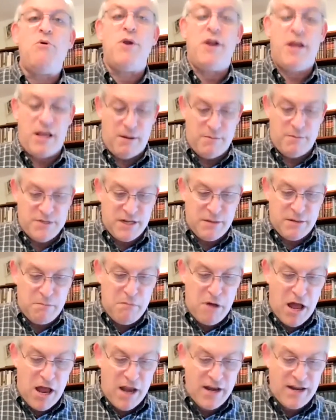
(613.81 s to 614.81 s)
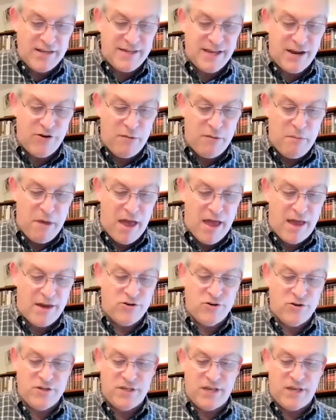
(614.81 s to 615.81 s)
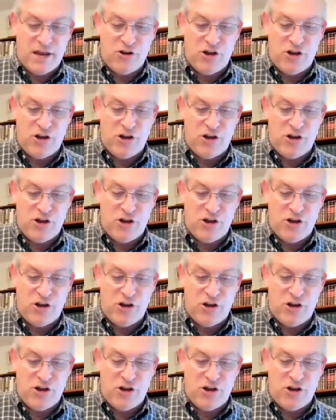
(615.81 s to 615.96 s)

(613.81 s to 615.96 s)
But when it comes to monetary matters